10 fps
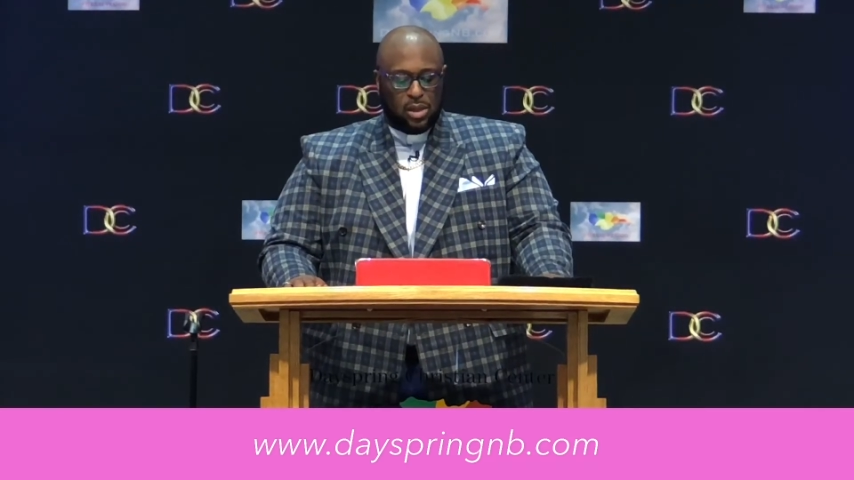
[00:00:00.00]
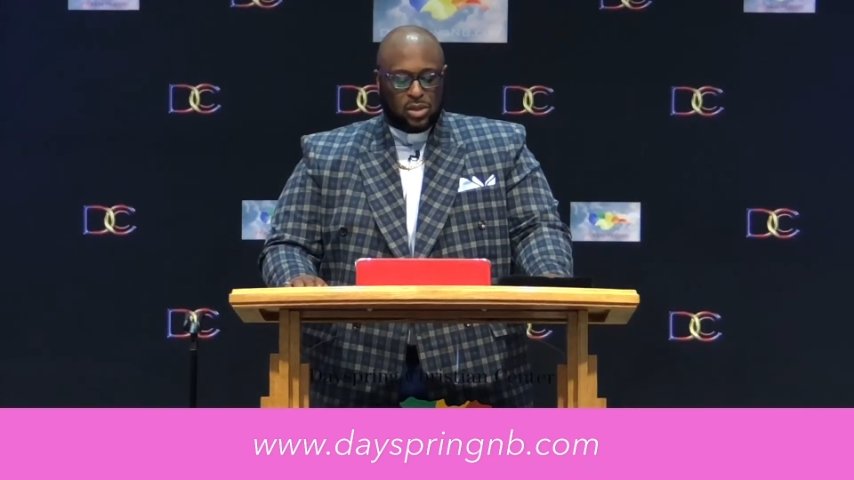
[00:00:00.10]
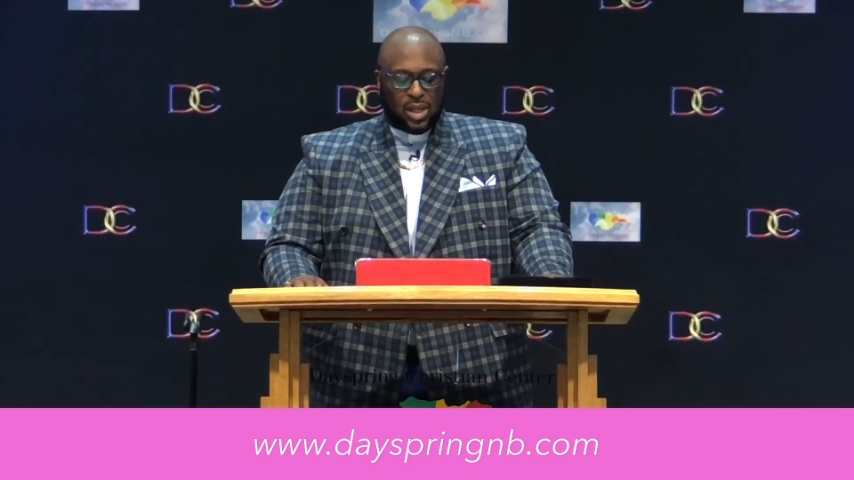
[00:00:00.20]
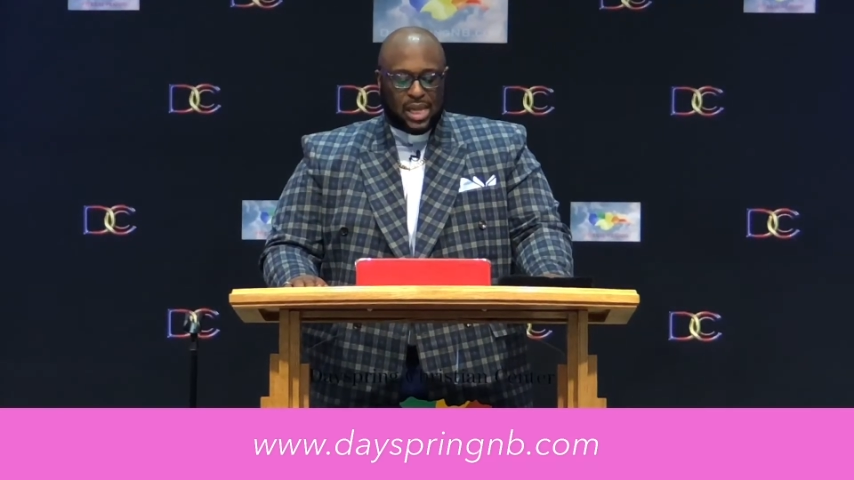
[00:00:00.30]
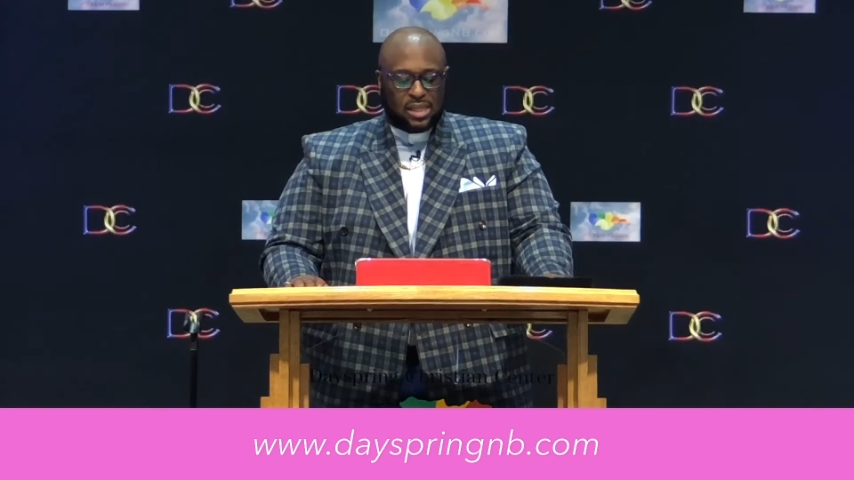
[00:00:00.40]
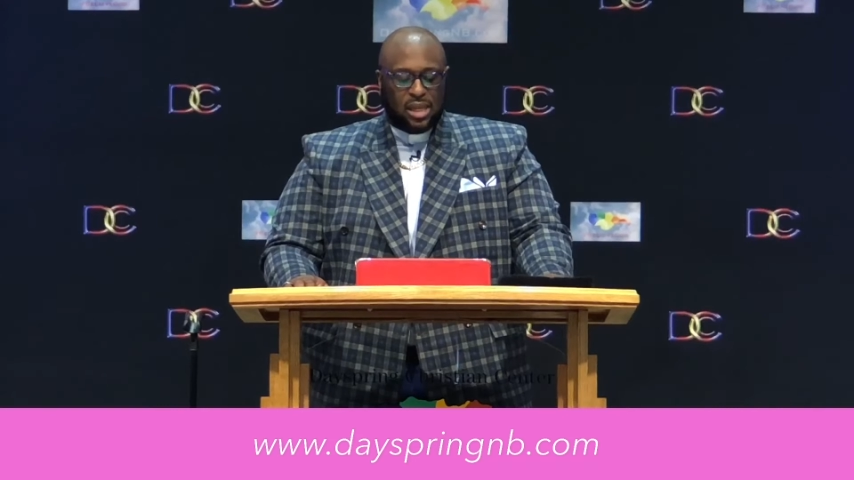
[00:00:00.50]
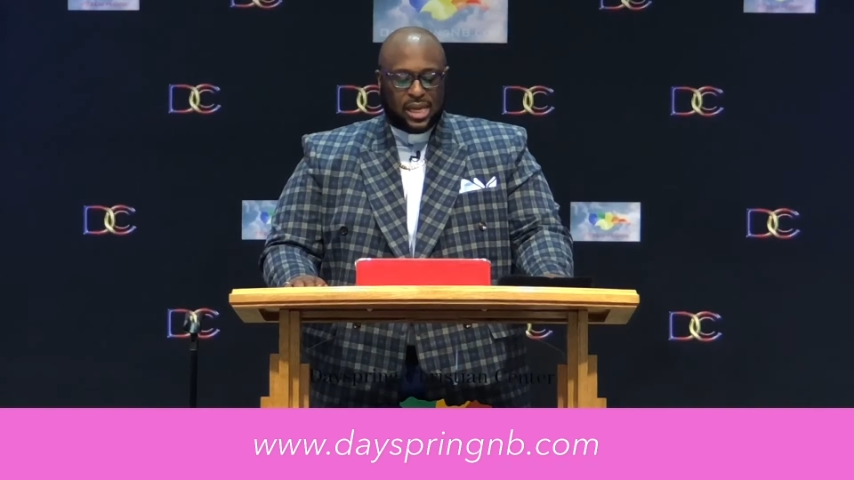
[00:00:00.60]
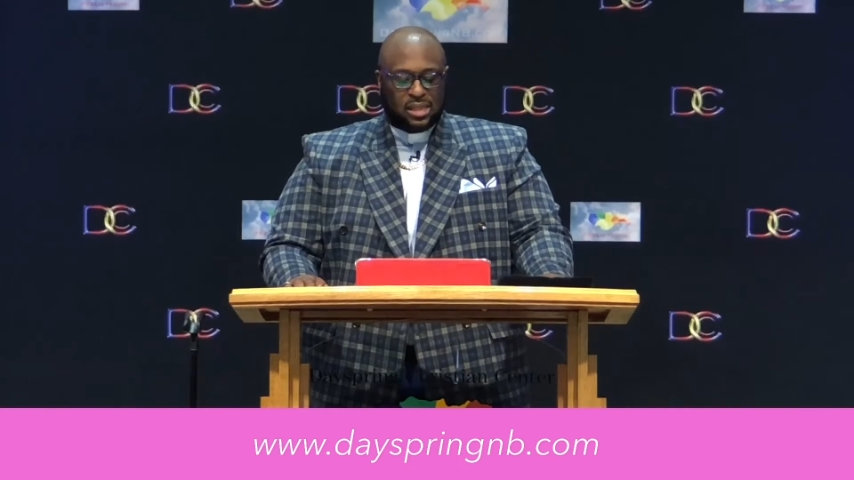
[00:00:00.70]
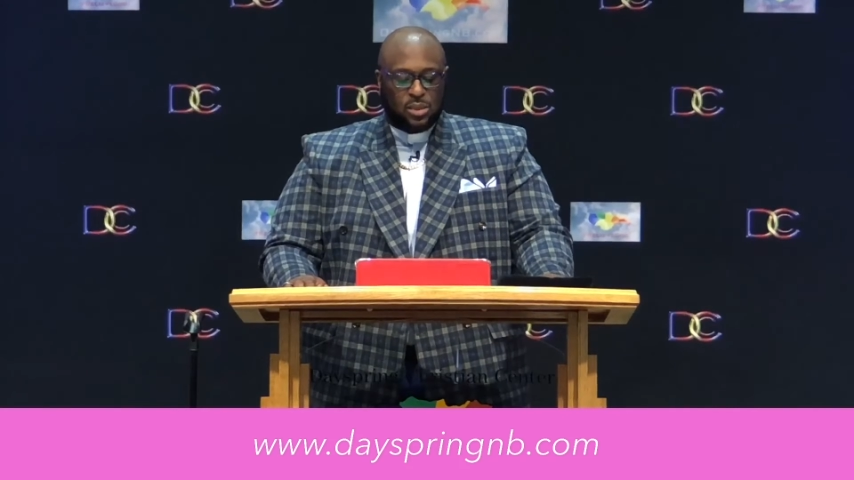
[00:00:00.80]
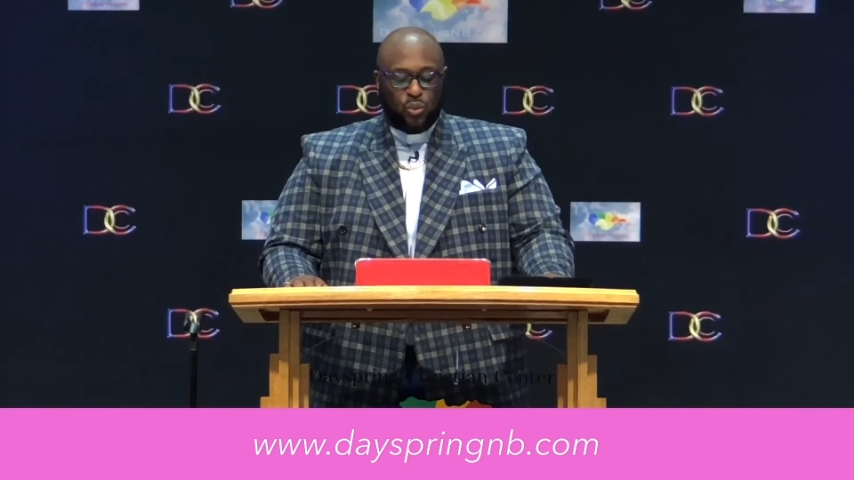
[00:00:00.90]
So let's
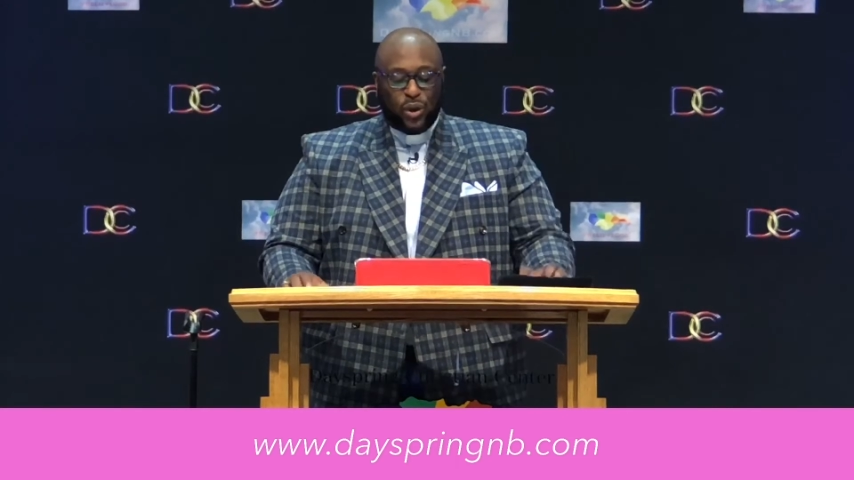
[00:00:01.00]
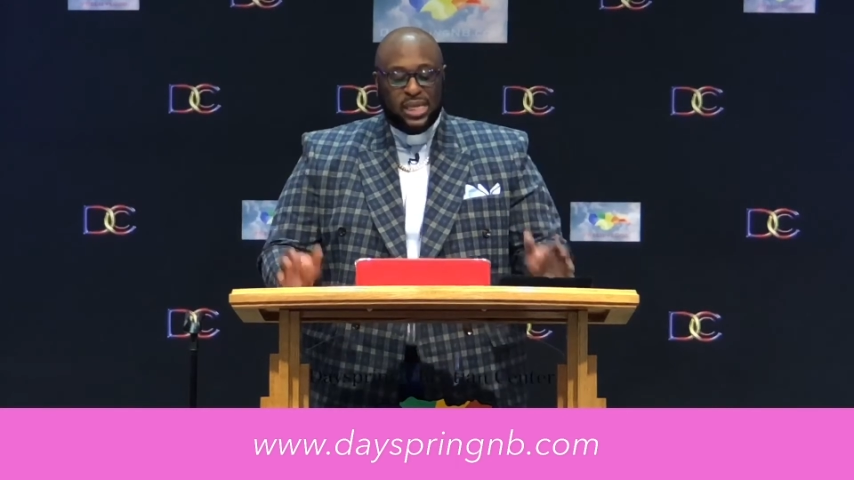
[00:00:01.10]
look at some